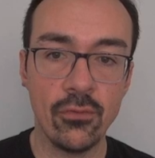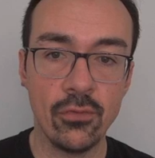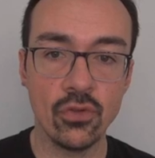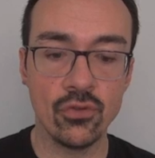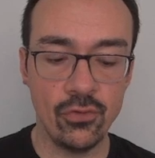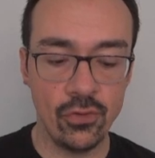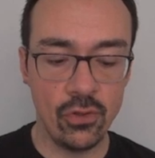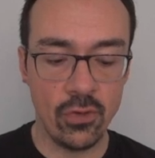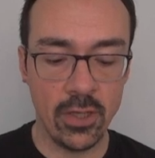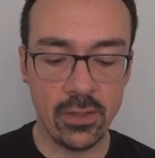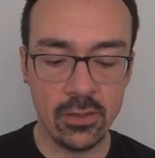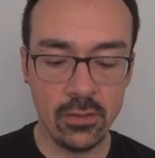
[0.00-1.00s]
version
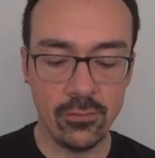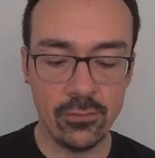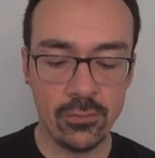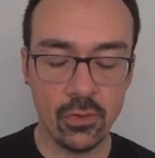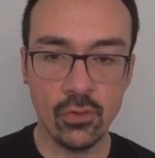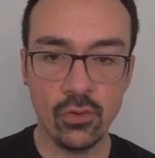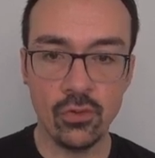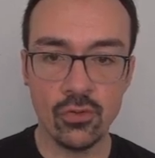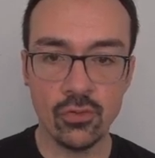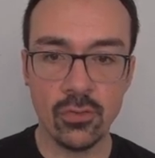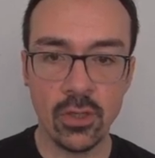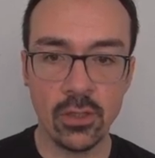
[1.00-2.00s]
directive. So you
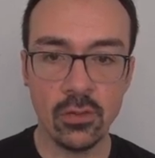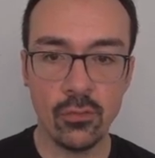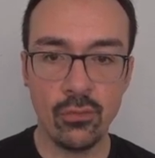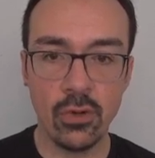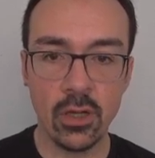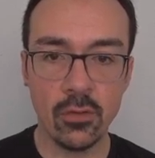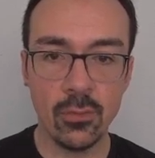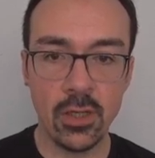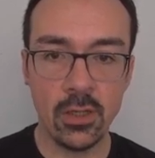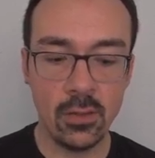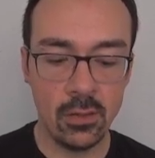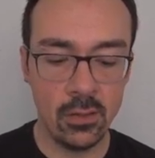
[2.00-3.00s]
just write
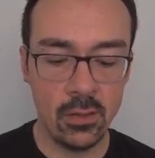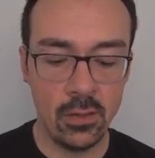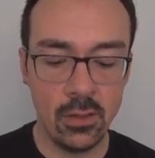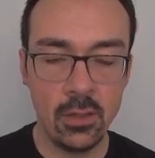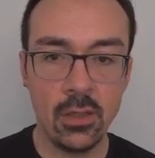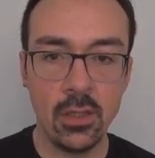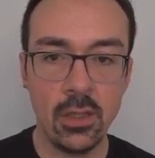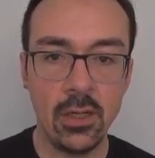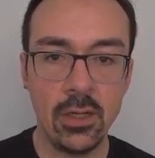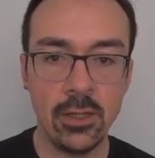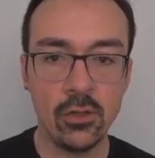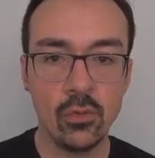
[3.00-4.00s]
pragma
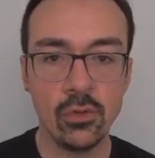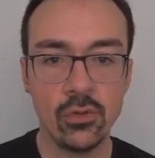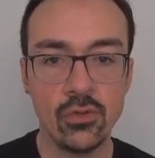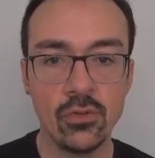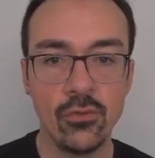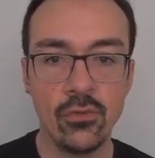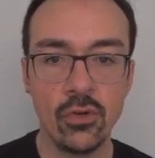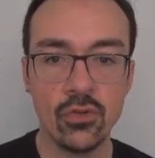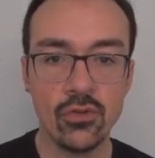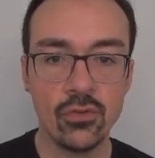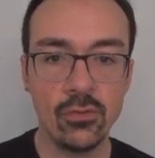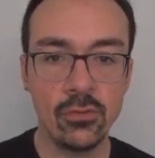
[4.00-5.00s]
language
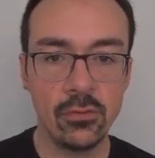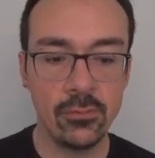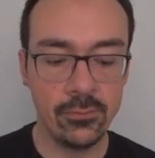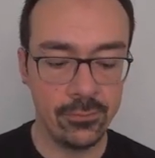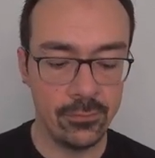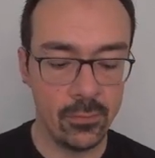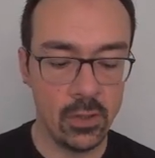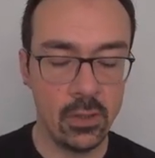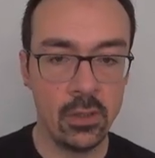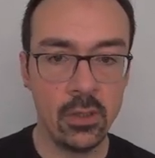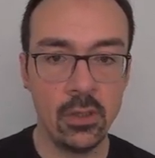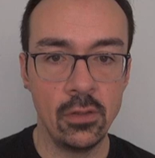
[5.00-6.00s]
version.
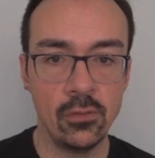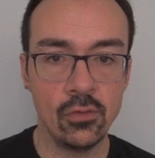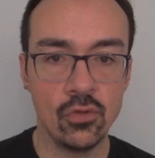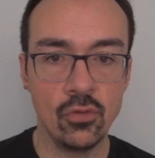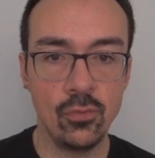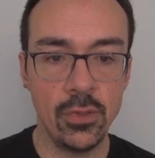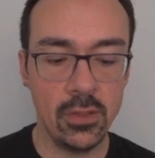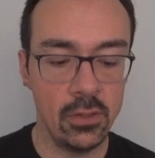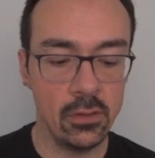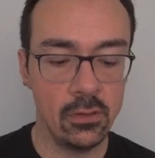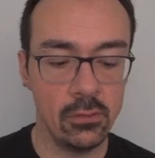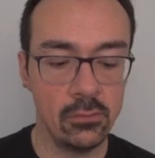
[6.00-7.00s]
So it should
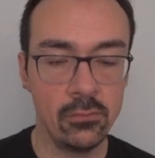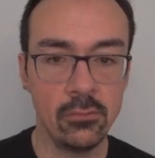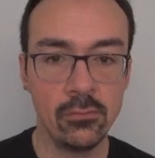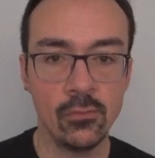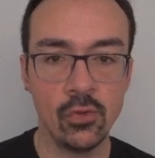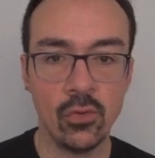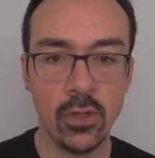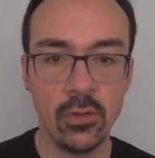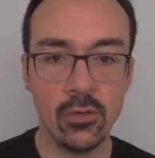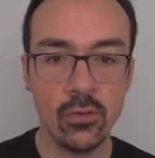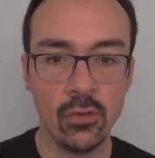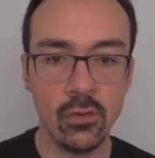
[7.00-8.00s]
be
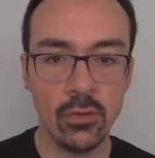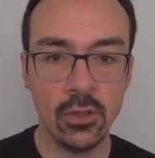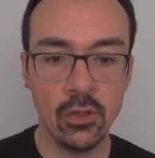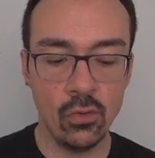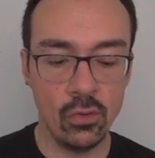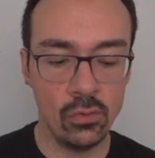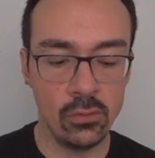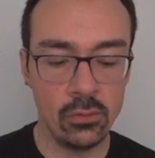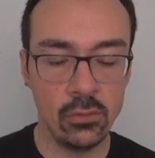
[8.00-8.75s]
greater or equal